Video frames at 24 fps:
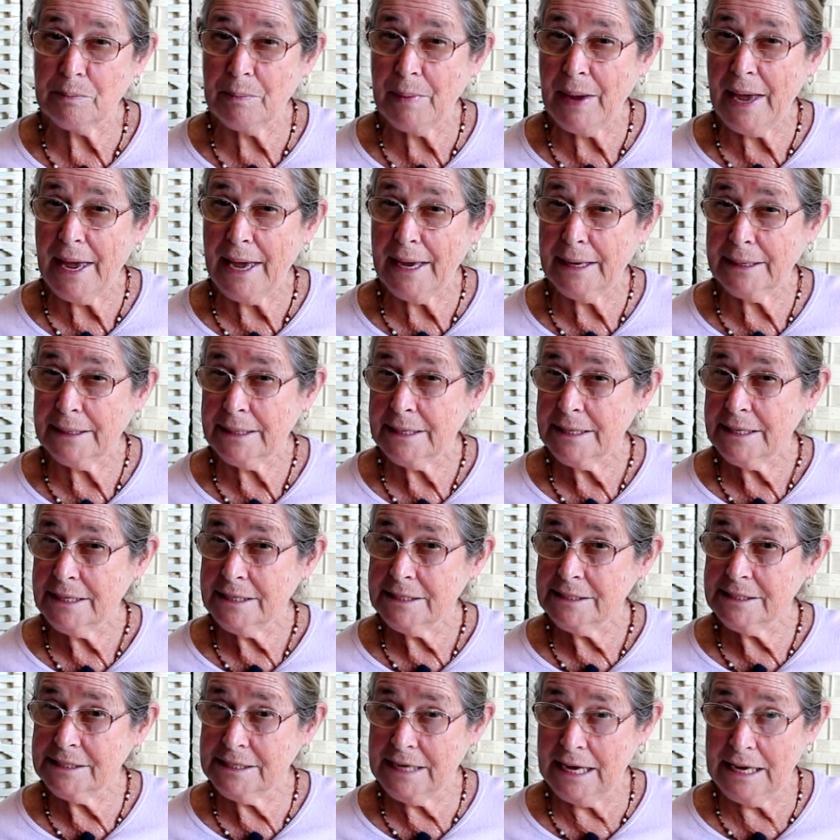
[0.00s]
about
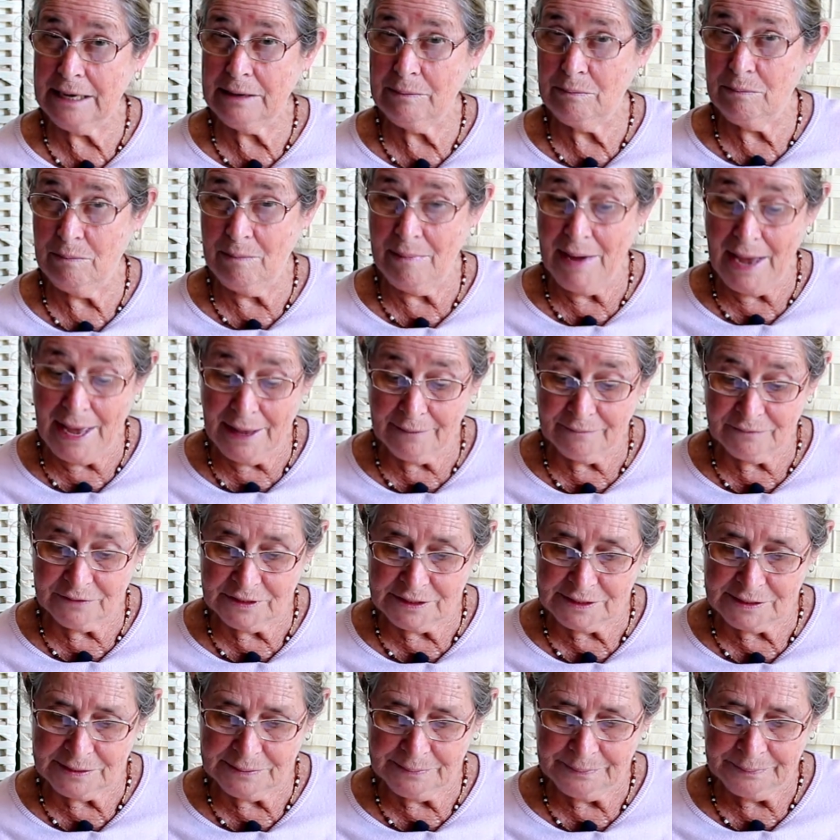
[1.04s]
10
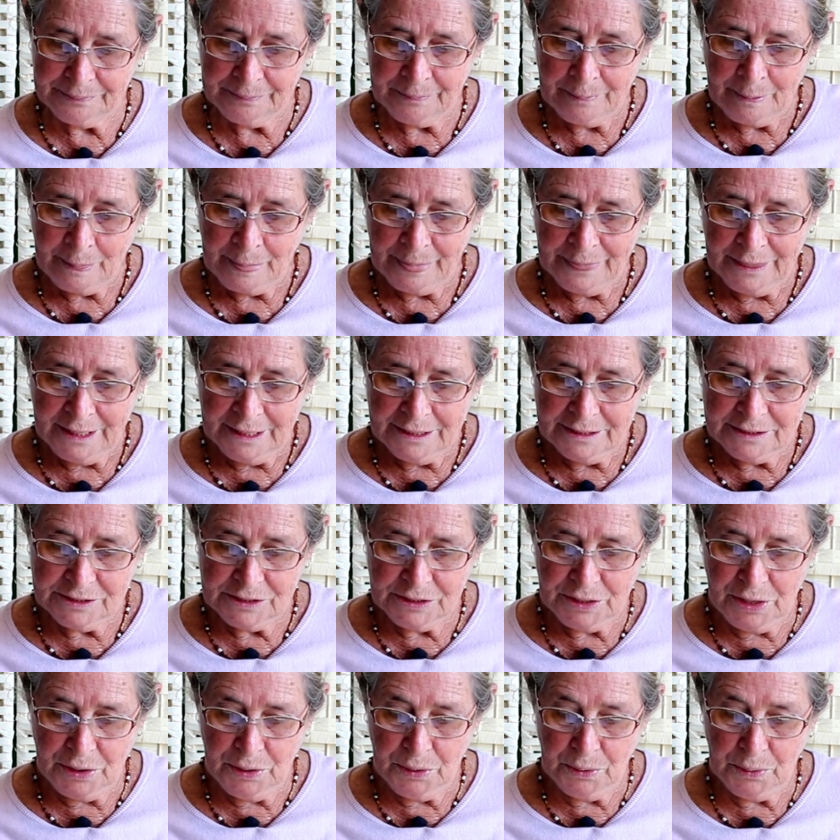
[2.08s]
months.
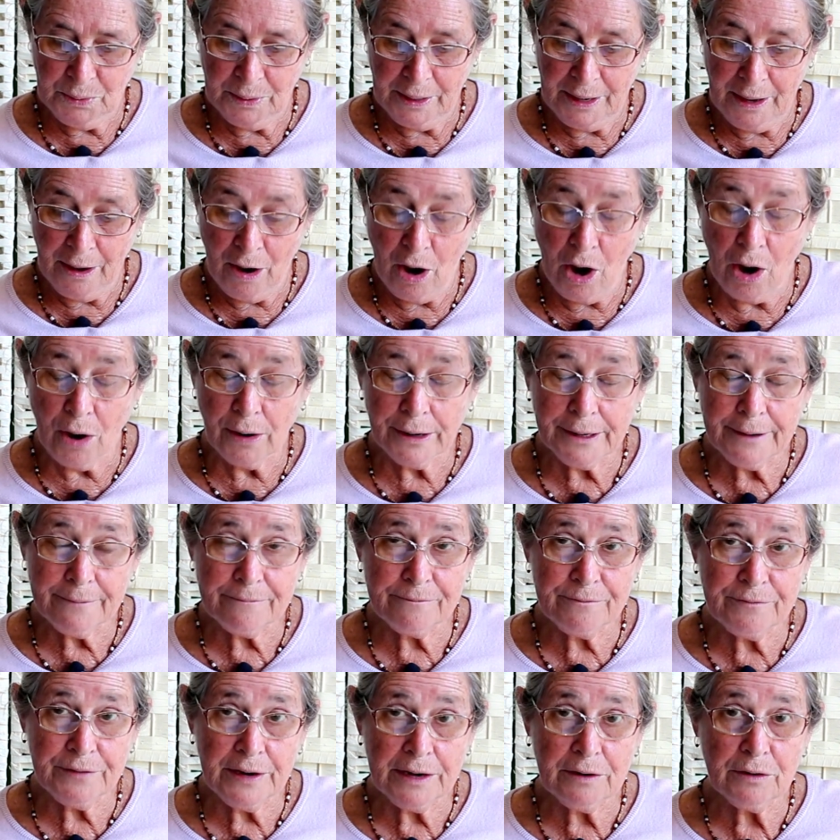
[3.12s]
So on a
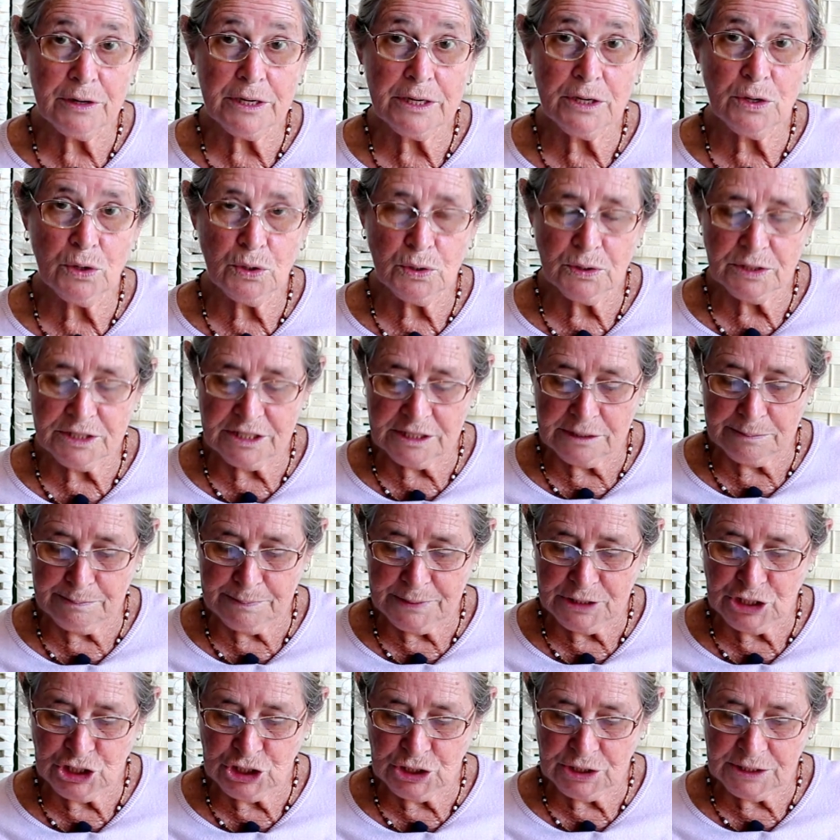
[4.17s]
very
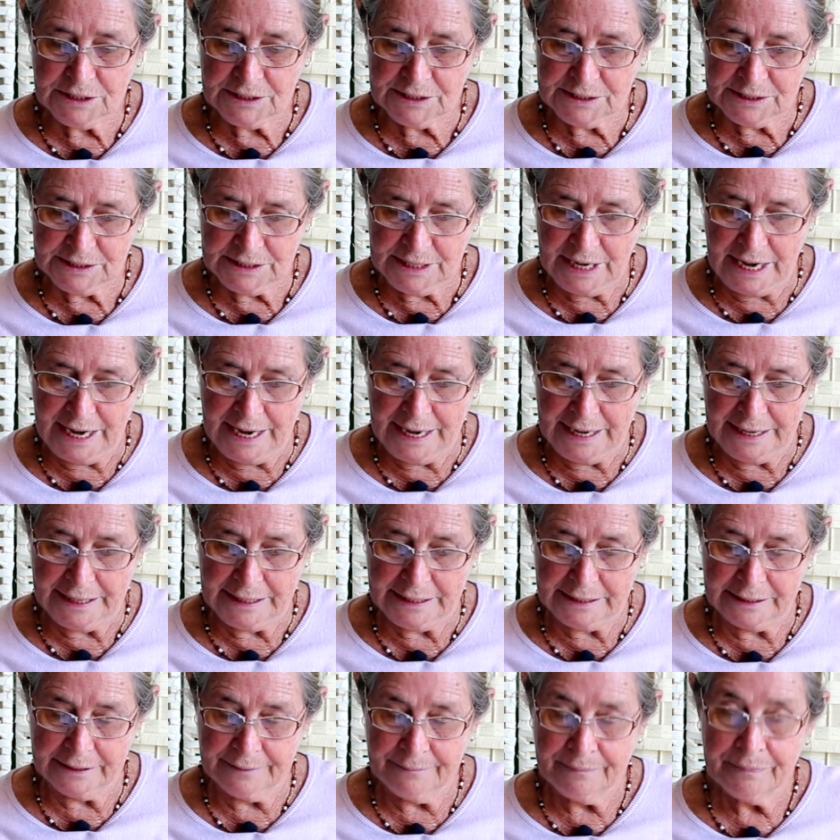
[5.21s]
auspicious
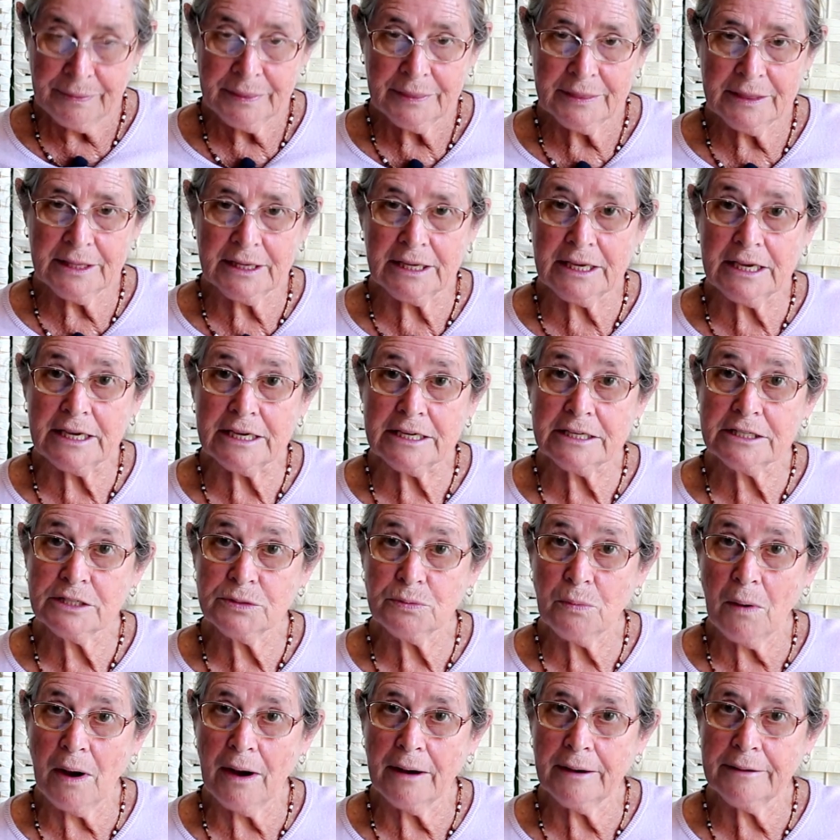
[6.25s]
day, the king's
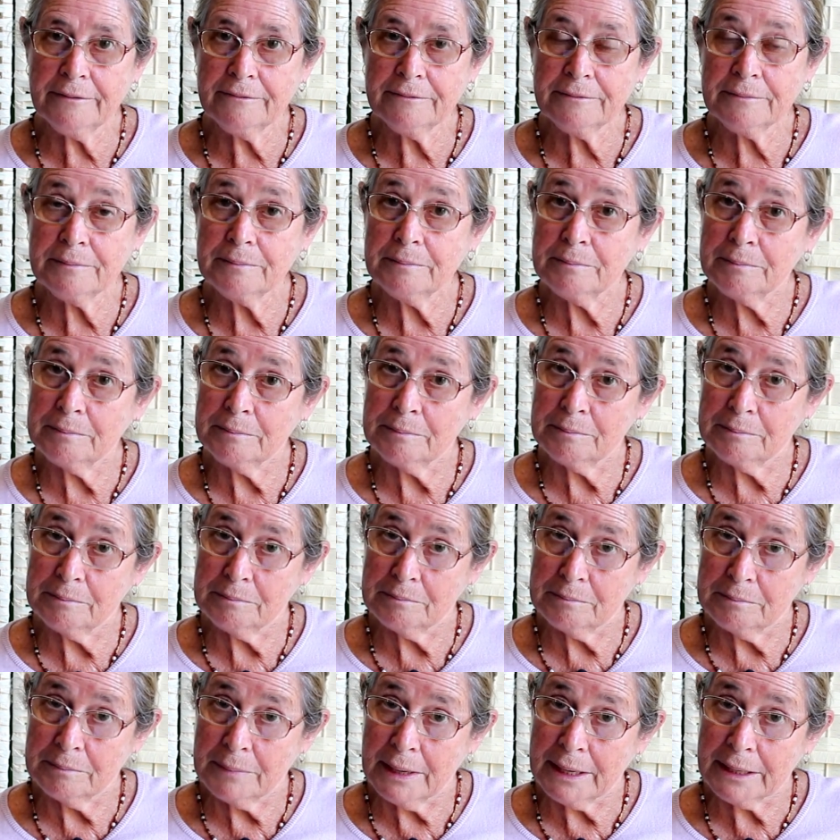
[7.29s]
wife,
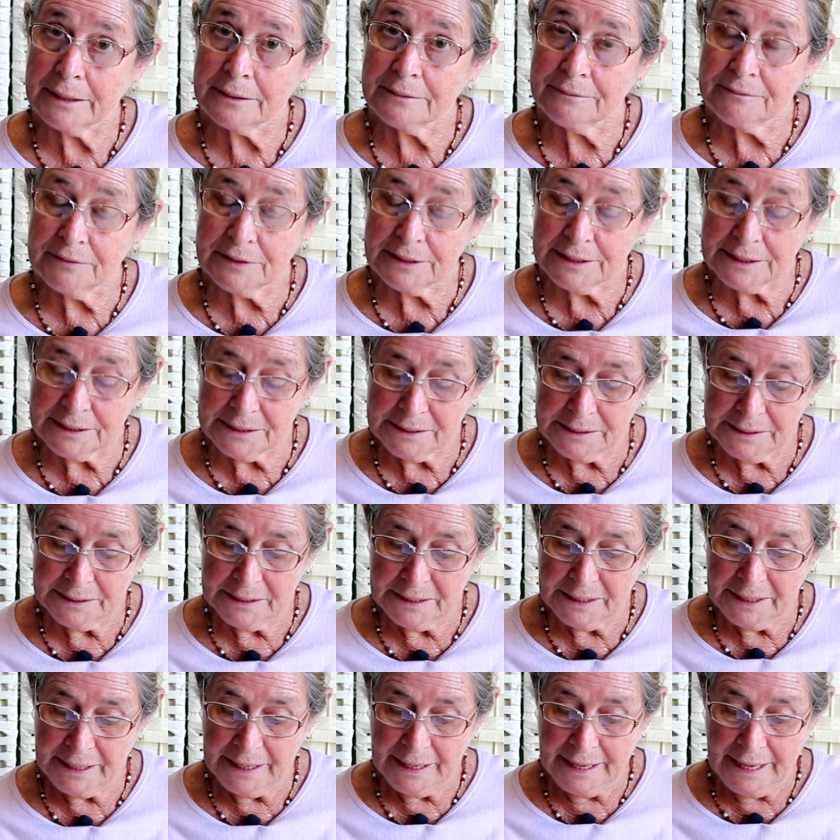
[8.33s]
Madhavi,
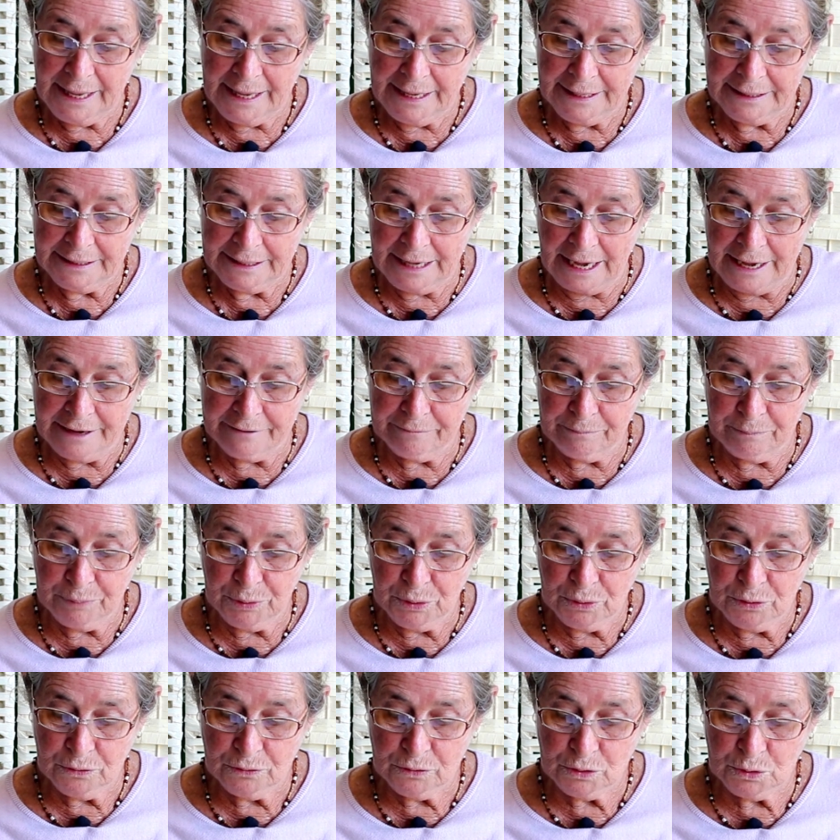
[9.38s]
gave
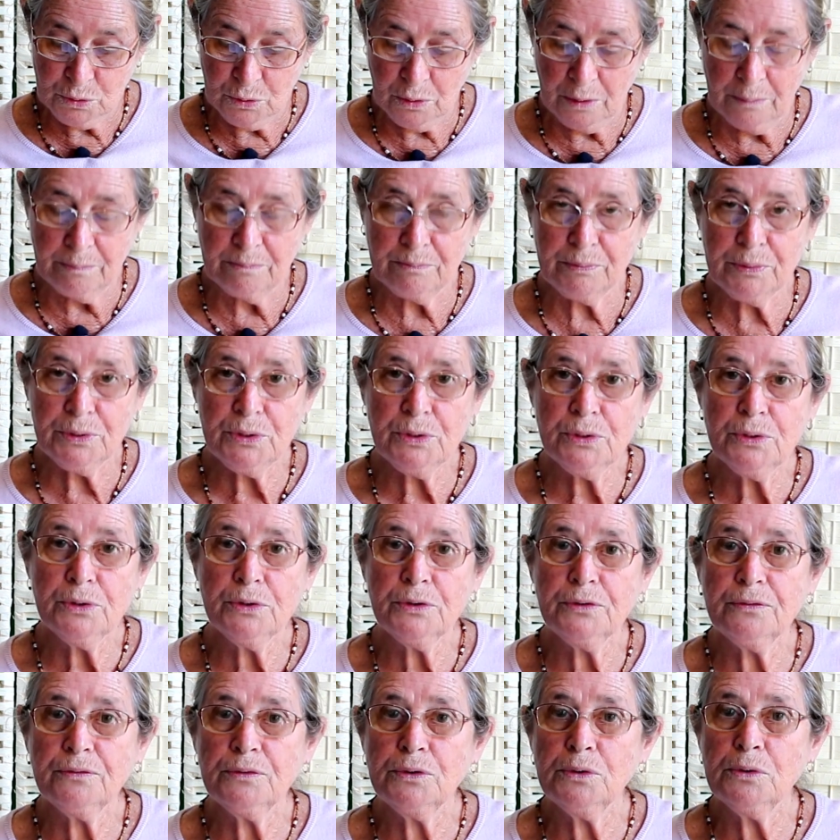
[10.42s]
birth to a
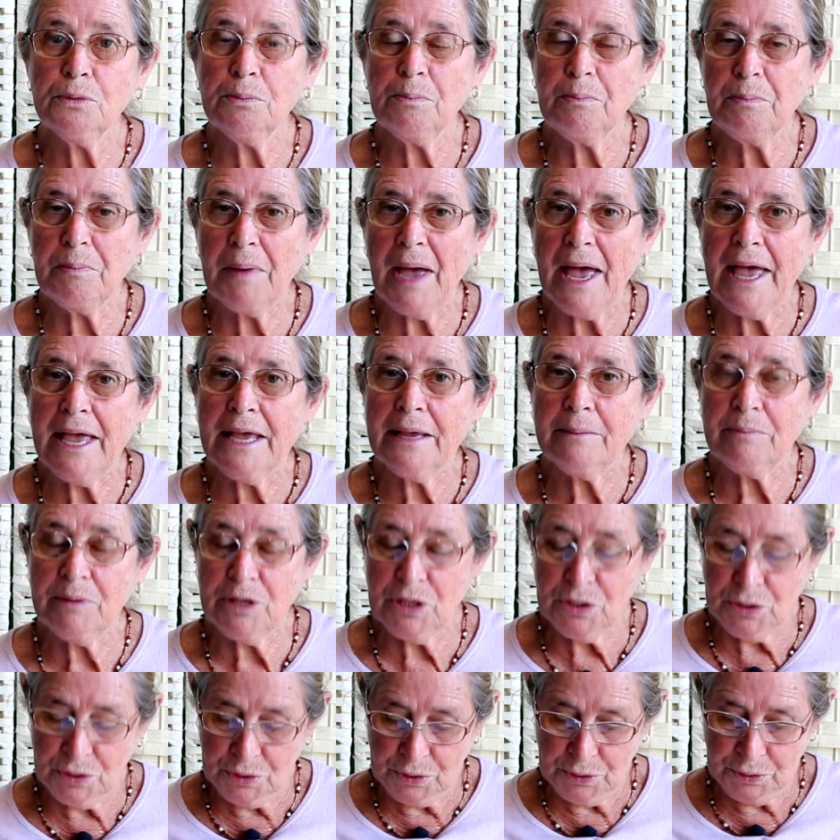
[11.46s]
beautiful
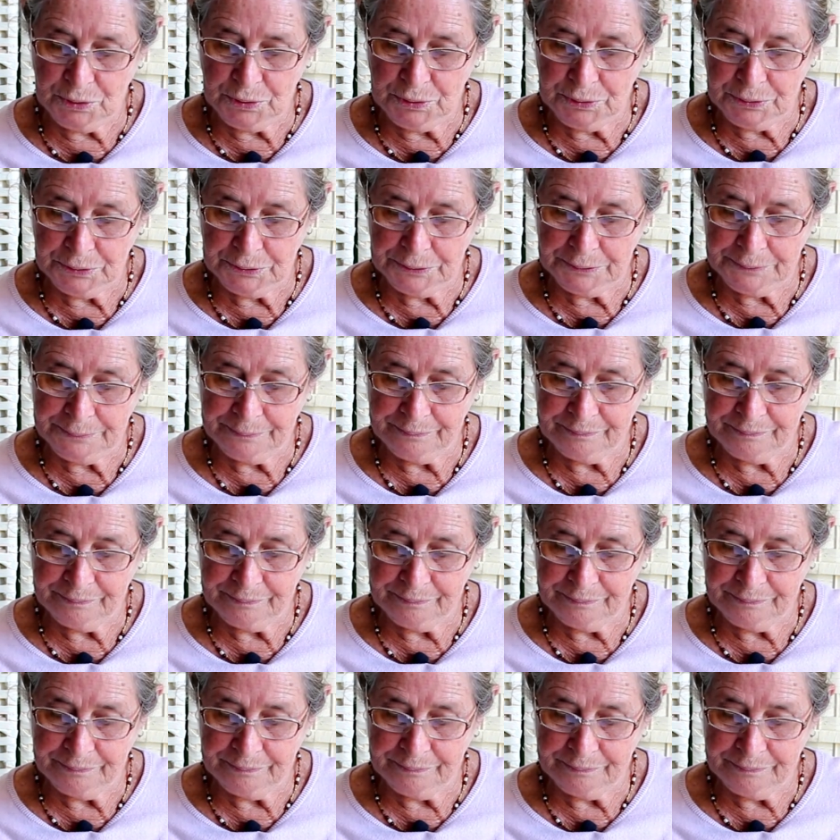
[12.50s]
baby girl.